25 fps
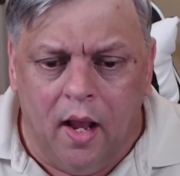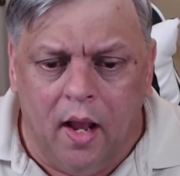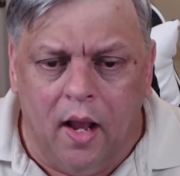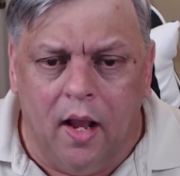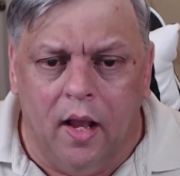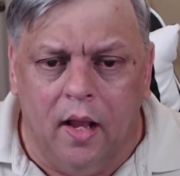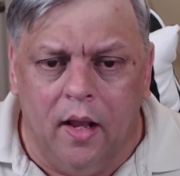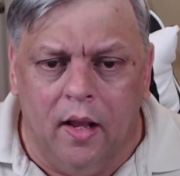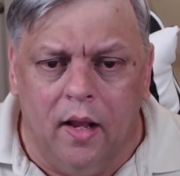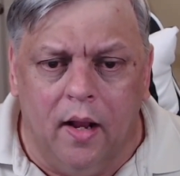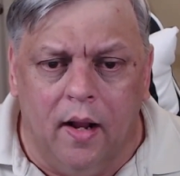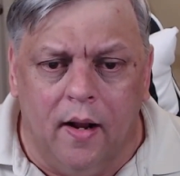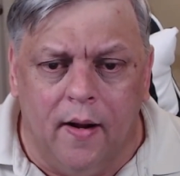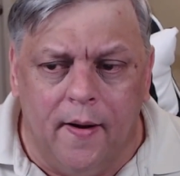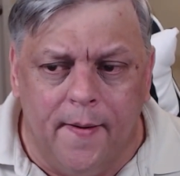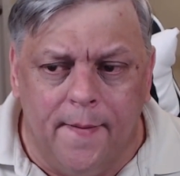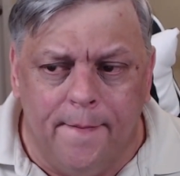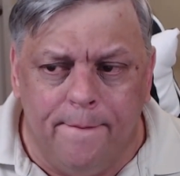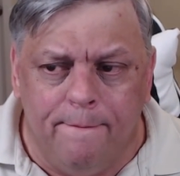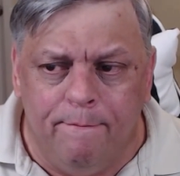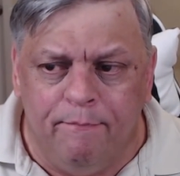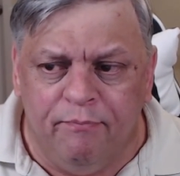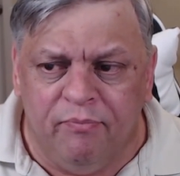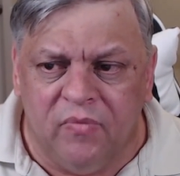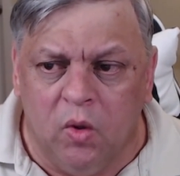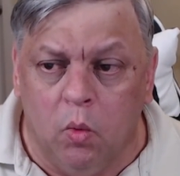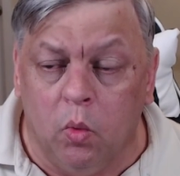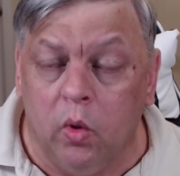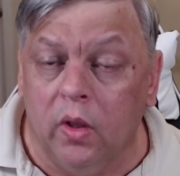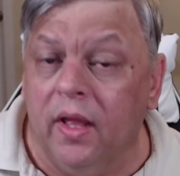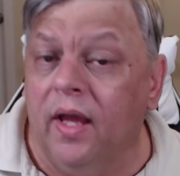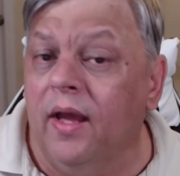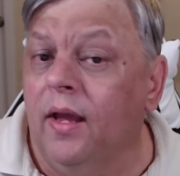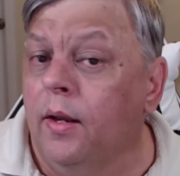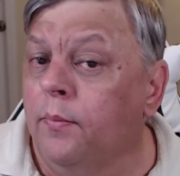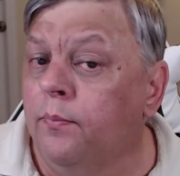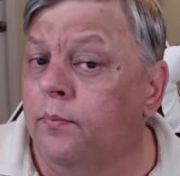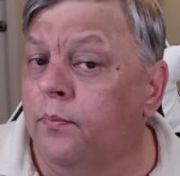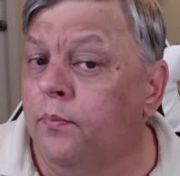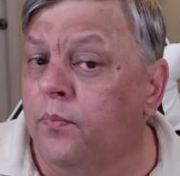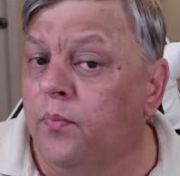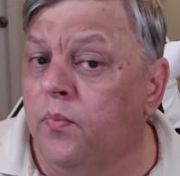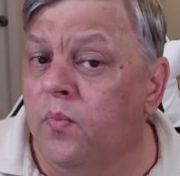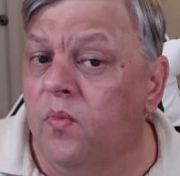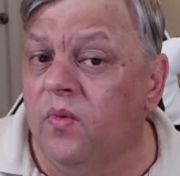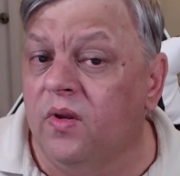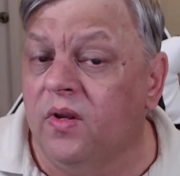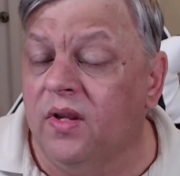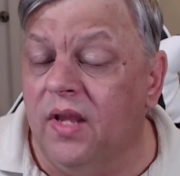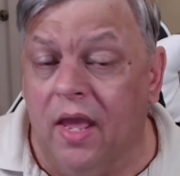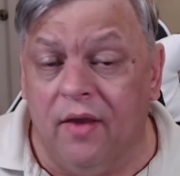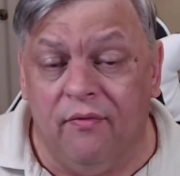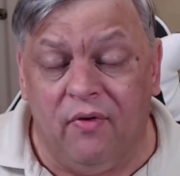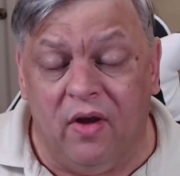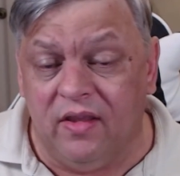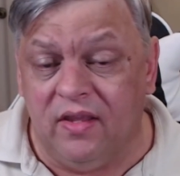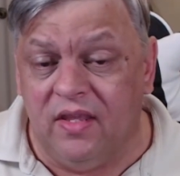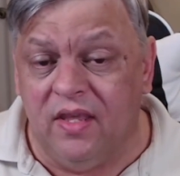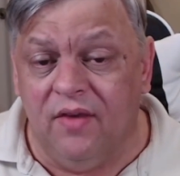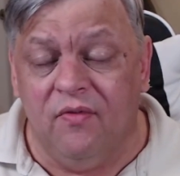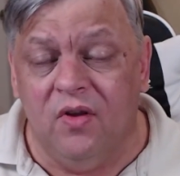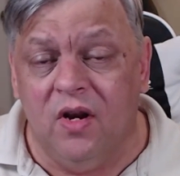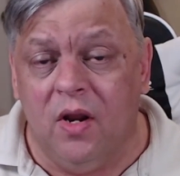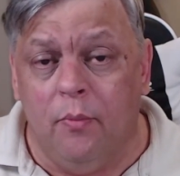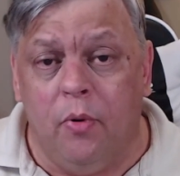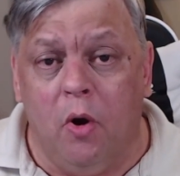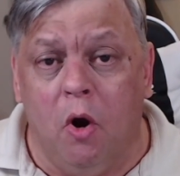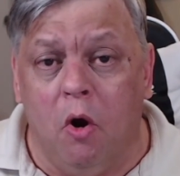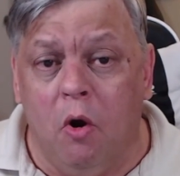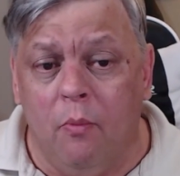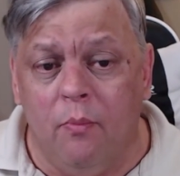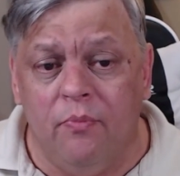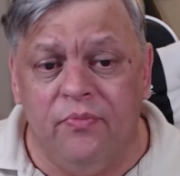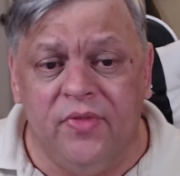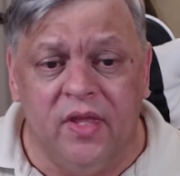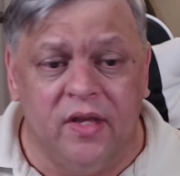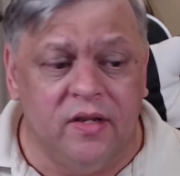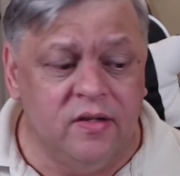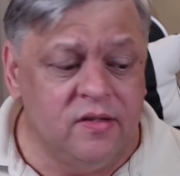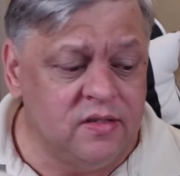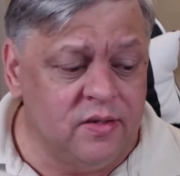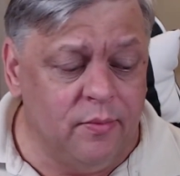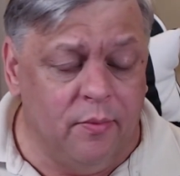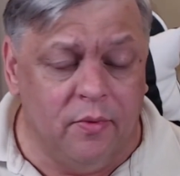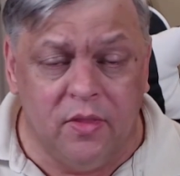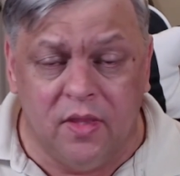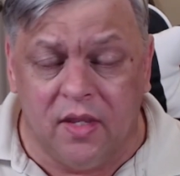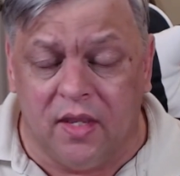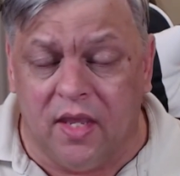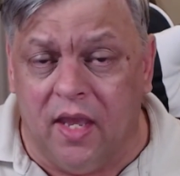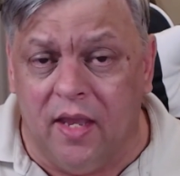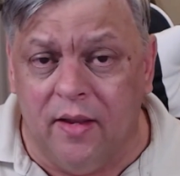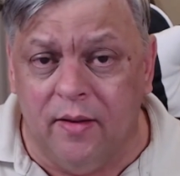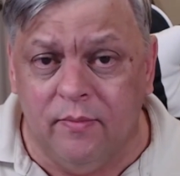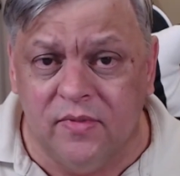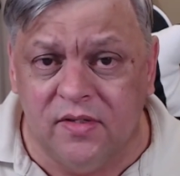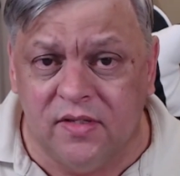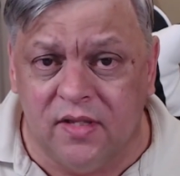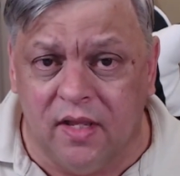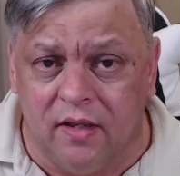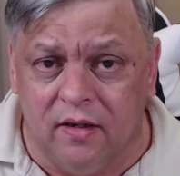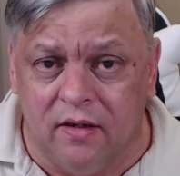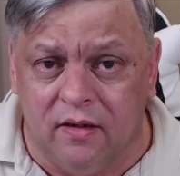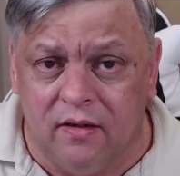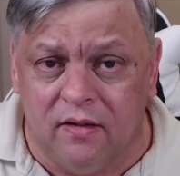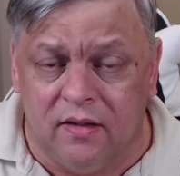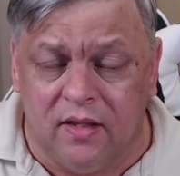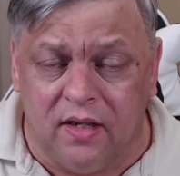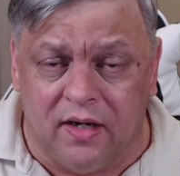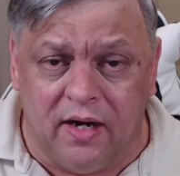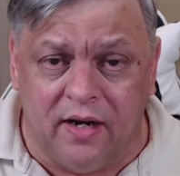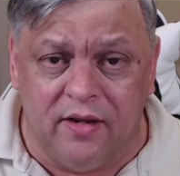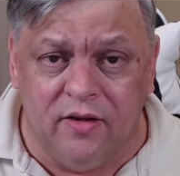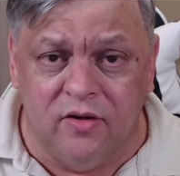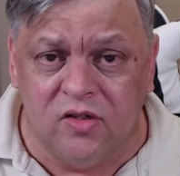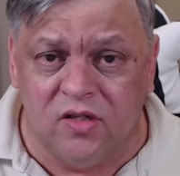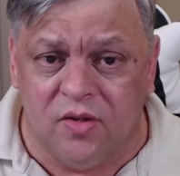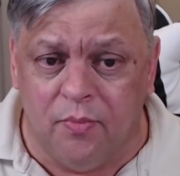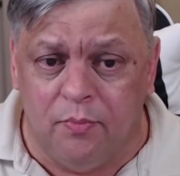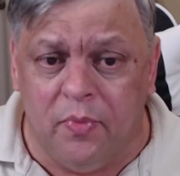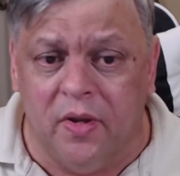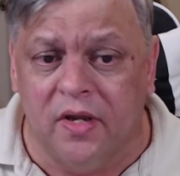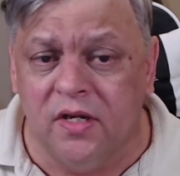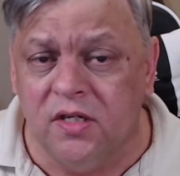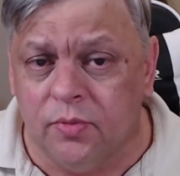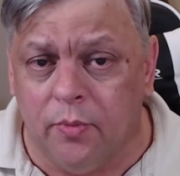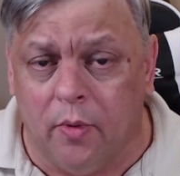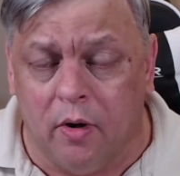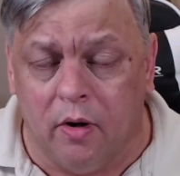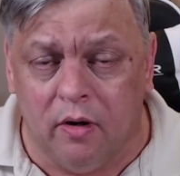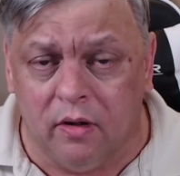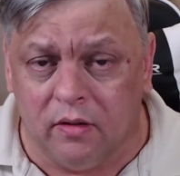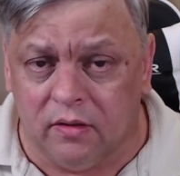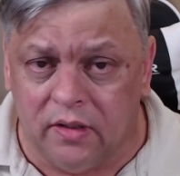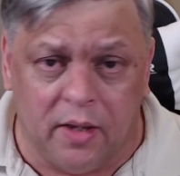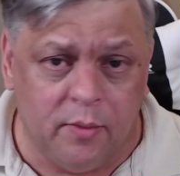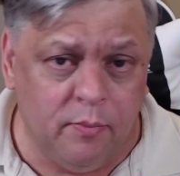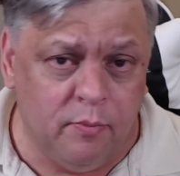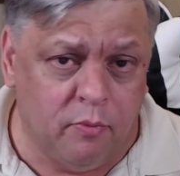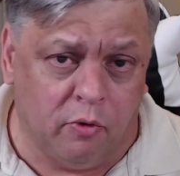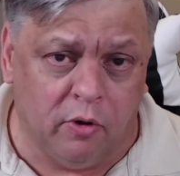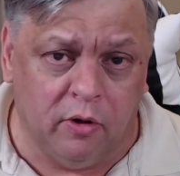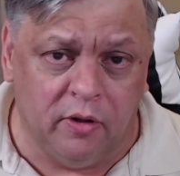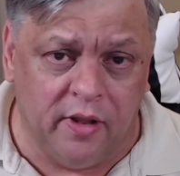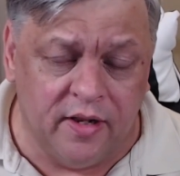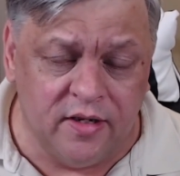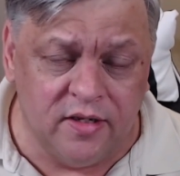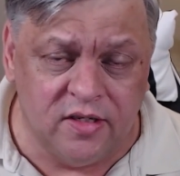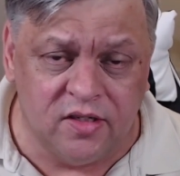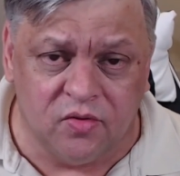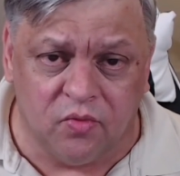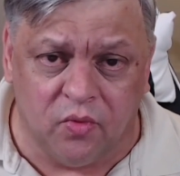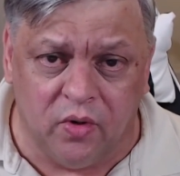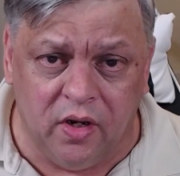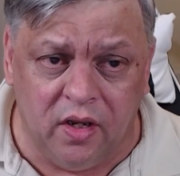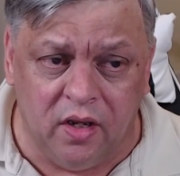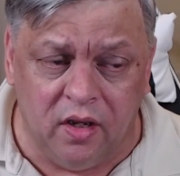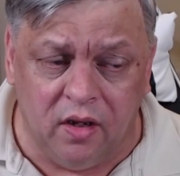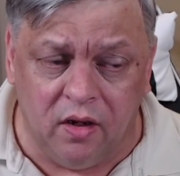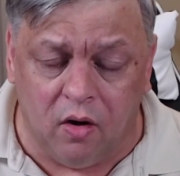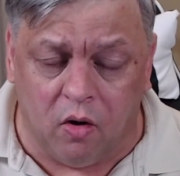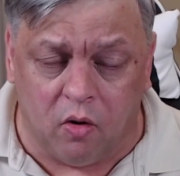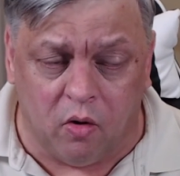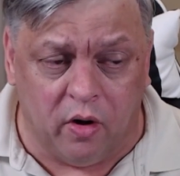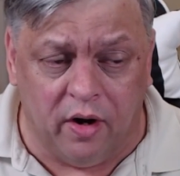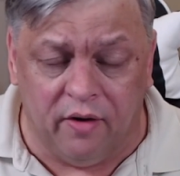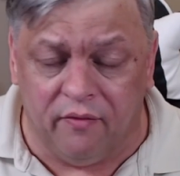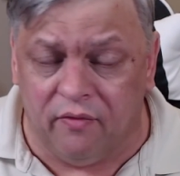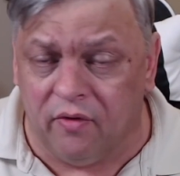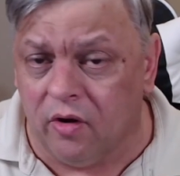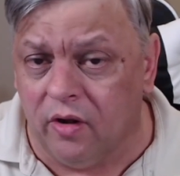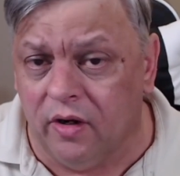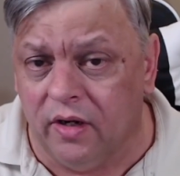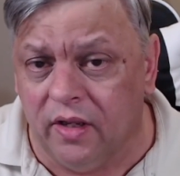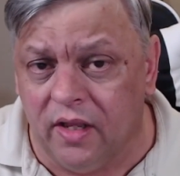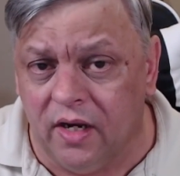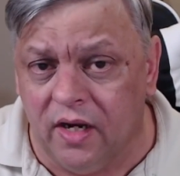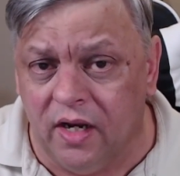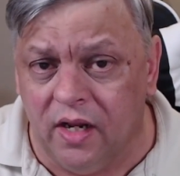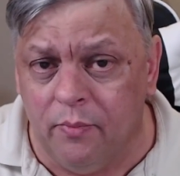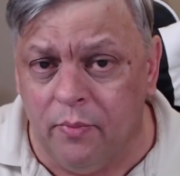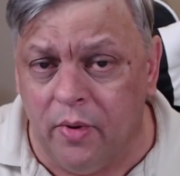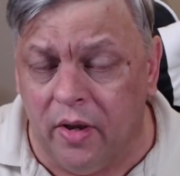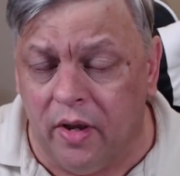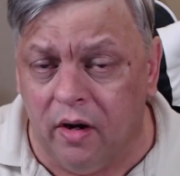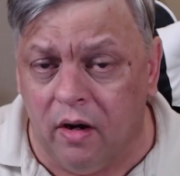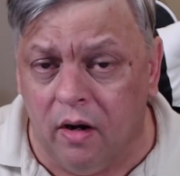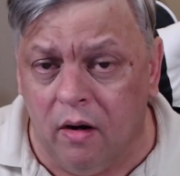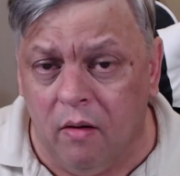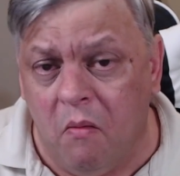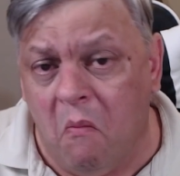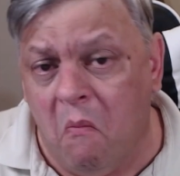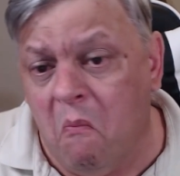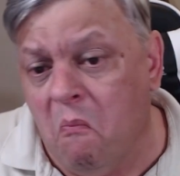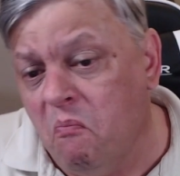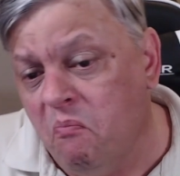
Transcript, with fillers: Have I given up hope that some of the games that I use to benchmark, like Borderlands 3, are ever going to get any better?